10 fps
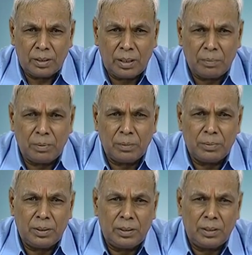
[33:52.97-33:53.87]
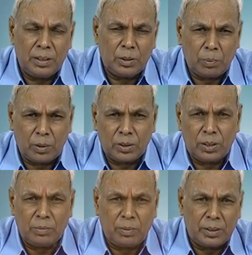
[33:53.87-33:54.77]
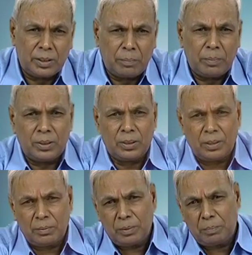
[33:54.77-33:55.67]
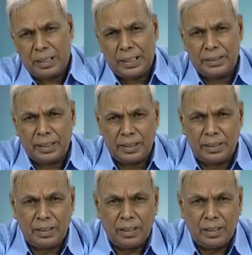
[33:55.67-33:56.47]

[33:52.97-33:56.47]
developed this process for separation of the paraxylene,